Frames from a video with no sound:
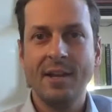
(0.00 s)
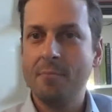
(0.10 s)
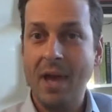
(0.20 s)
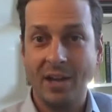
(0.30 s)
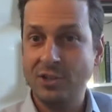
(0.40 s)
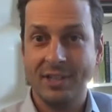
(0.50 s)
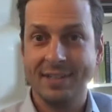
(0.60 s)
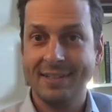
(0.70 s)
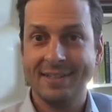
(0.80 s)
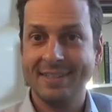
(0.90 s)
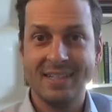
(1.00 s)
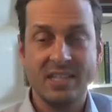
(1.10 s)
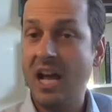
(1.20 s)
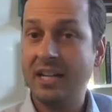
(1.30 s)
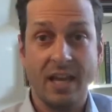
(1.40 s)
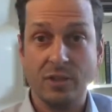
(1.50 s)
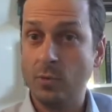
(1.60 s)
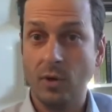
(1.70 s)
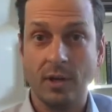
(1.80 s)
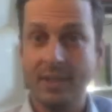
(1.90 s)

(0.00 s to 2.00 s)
magic. It's not guesswork.